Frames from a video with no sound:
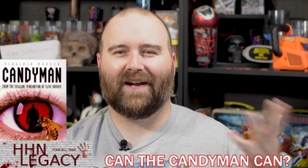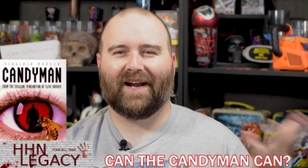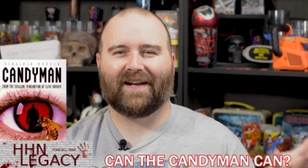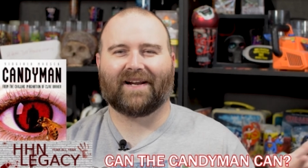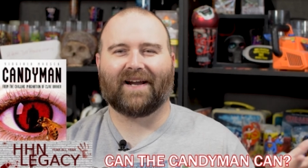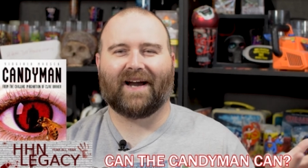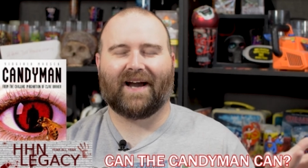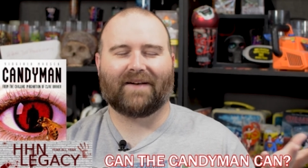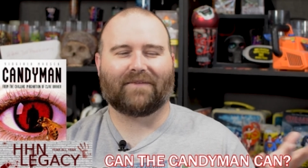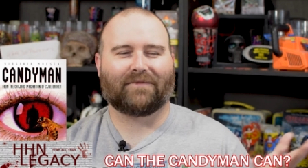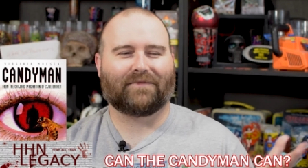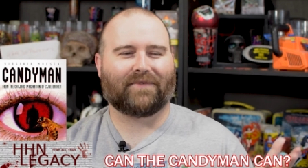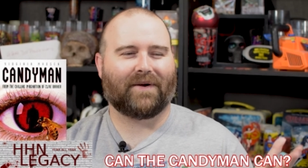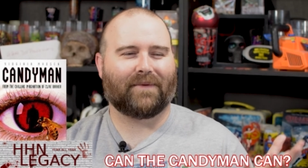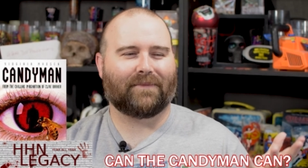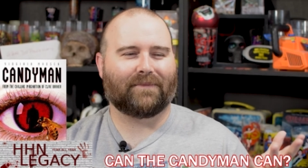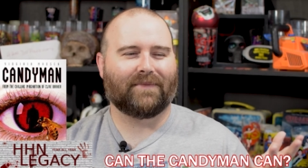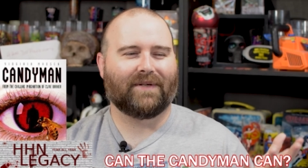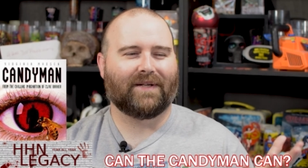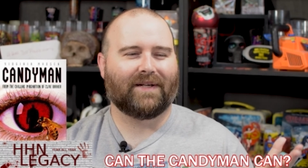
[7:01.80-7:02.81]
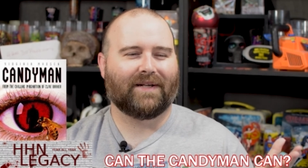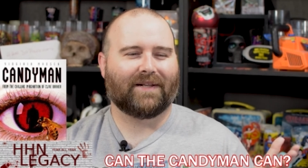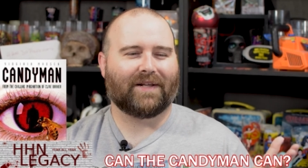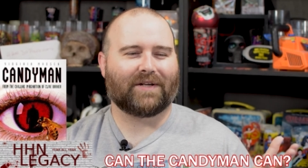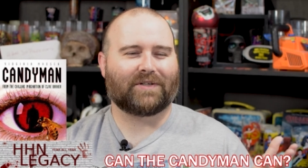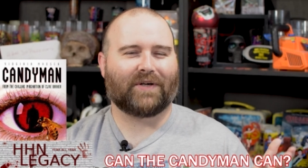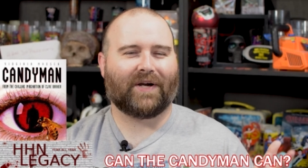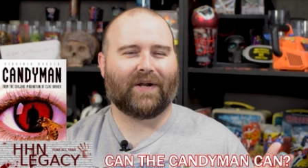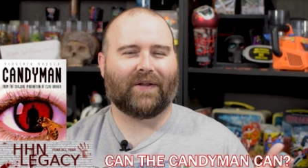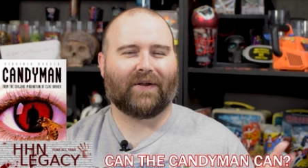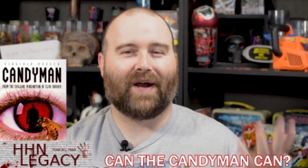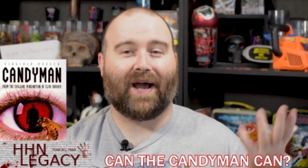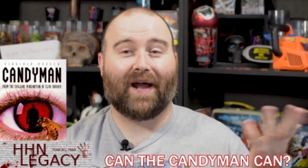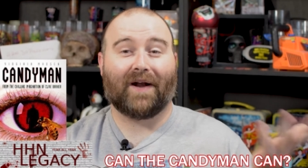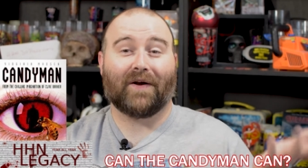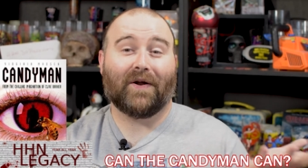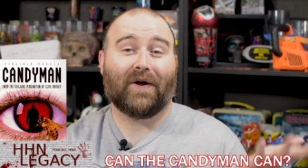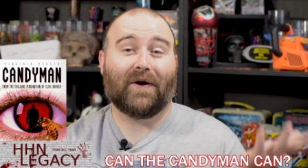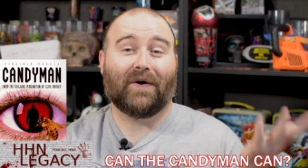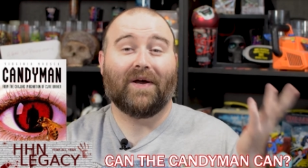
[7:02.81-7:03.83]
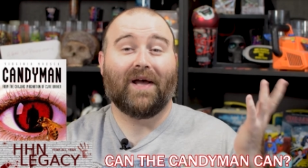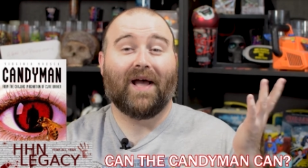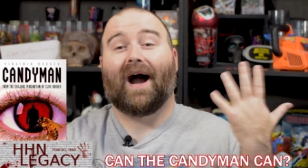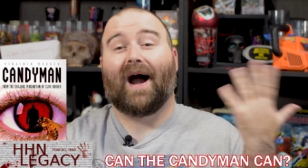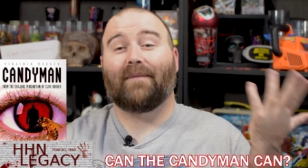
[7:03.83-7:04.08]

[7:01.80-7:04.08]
I got from the trailer. I don't know.